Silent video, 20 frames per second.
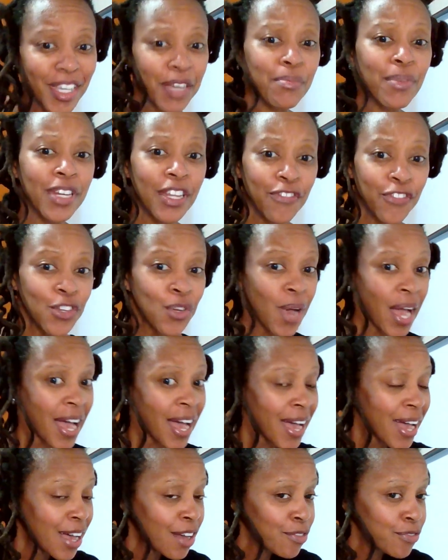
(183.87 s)
But if you
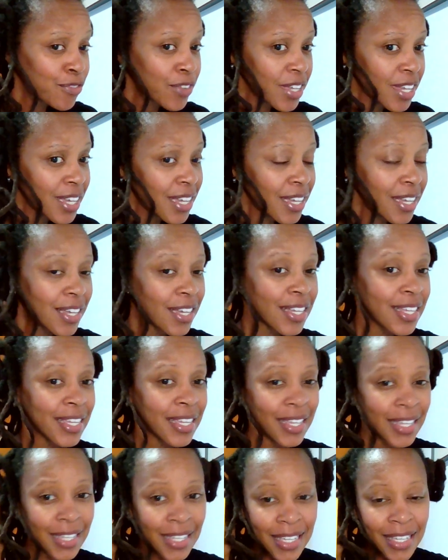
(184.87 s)
have
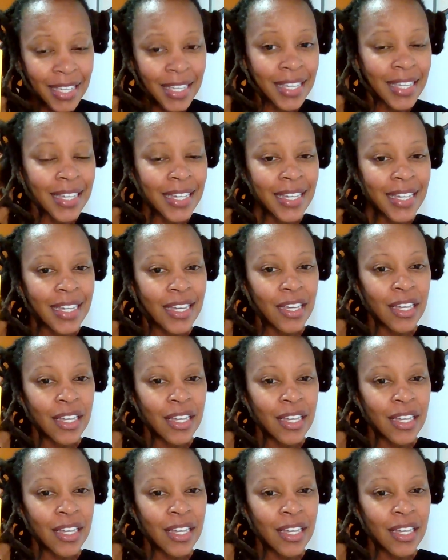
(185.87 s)
kinky,